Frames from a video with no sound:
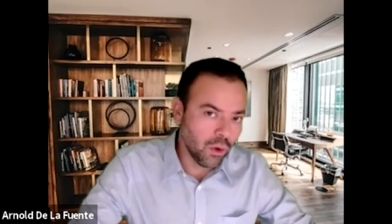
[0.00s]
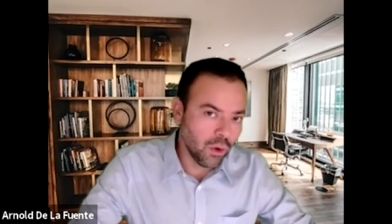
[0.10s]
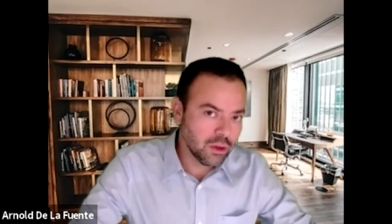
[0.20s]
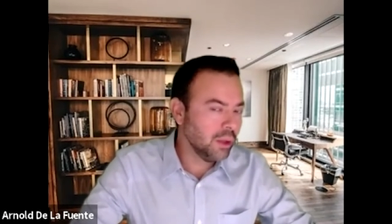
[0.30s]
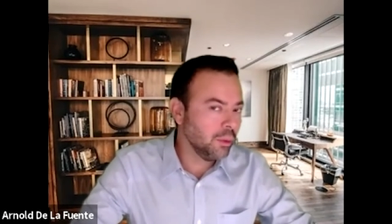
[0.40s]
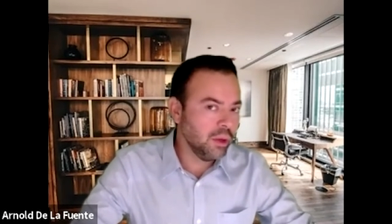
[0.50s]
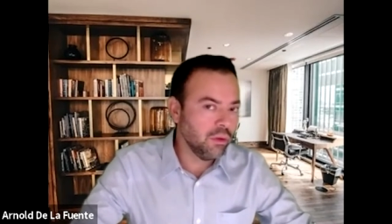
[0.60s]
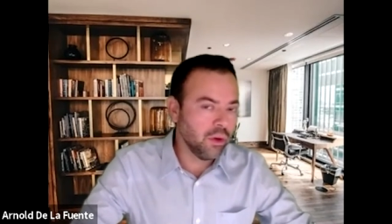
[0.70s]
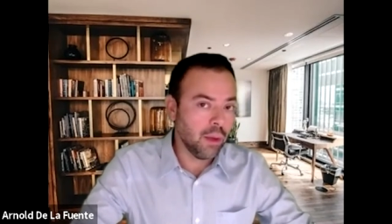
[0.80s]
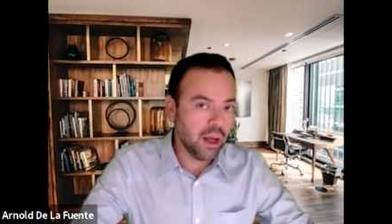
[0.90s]
So we can be
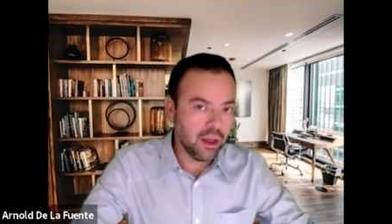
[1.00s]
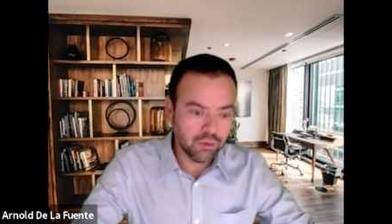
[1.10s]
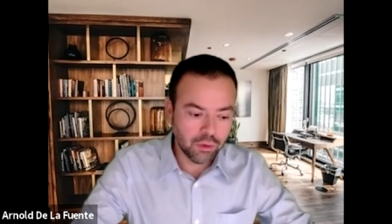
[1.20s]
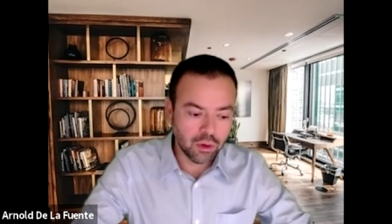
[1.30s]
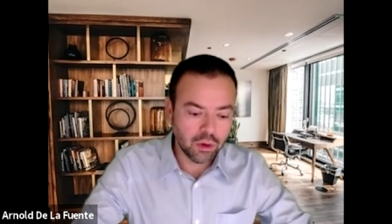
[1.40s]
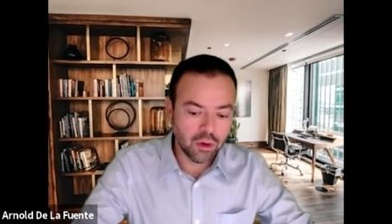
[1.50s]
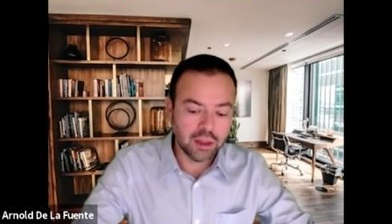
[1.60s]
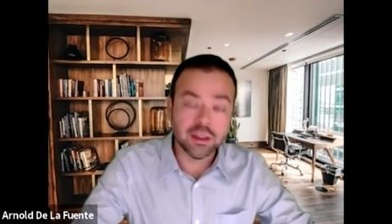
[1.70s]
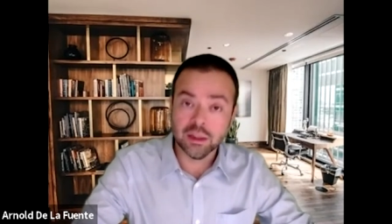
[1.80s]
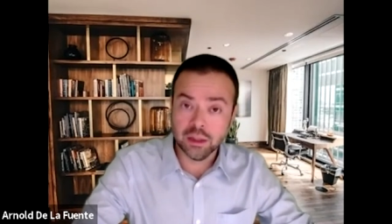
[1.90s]
very mindful and
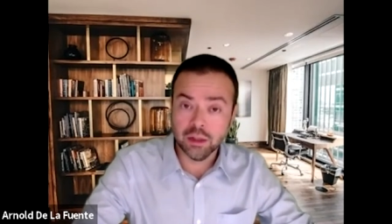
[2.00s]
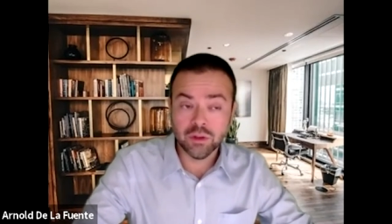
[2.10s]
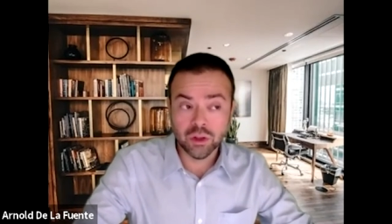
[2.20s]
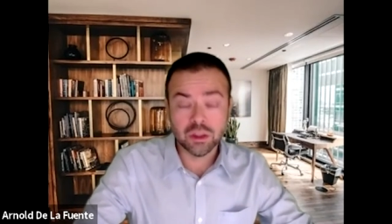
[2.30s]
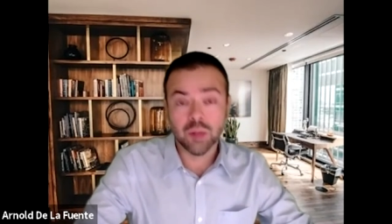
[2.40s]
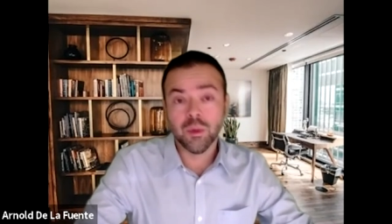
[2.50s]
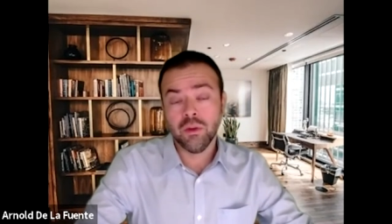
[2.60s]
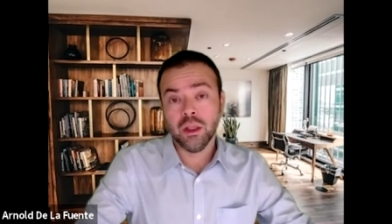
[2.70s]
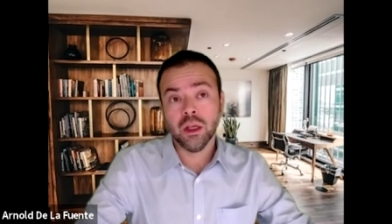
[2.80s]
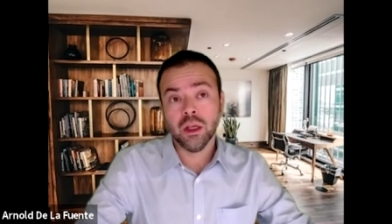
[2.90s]
sensitive to some of
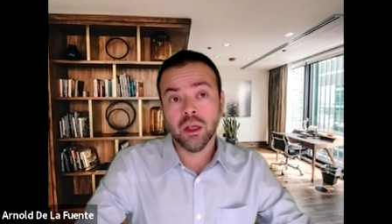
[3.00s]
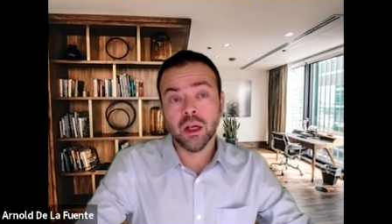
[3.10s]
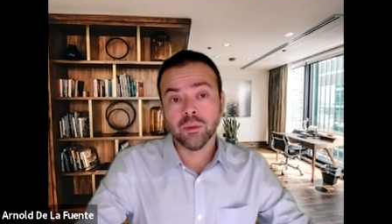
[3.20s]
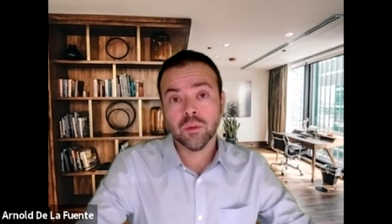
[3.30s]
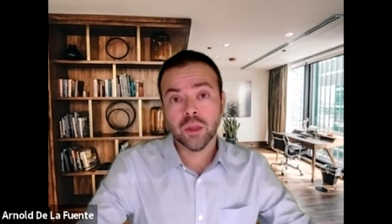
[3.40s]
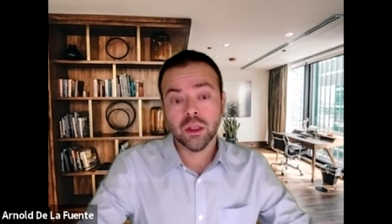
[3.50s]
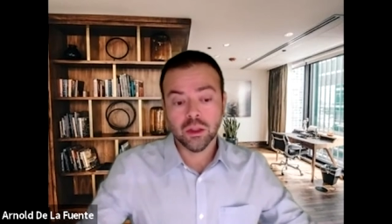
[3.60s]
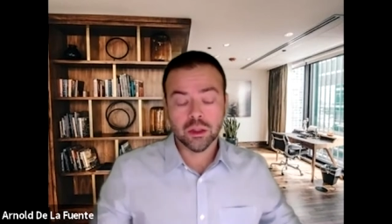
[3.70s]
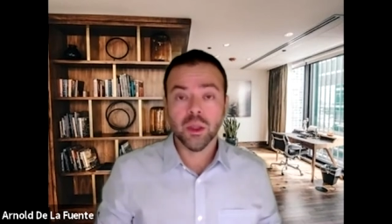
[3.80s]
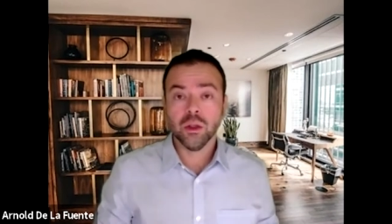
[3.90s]
the um, you know,
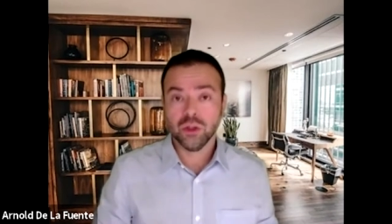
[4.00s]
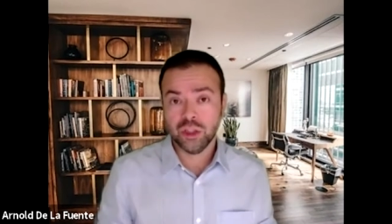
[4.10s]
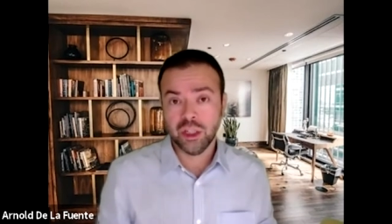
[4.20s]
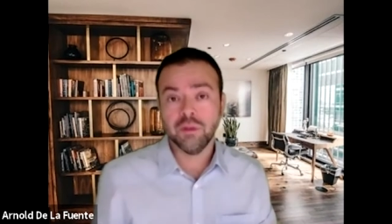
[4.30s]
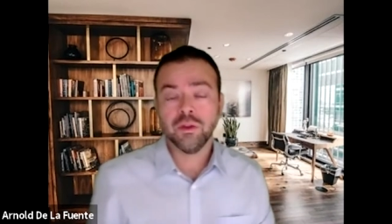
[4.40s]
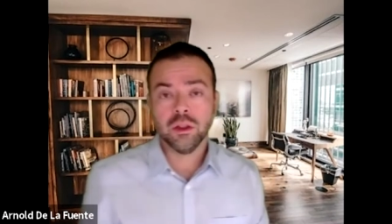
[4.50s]
some of those shifts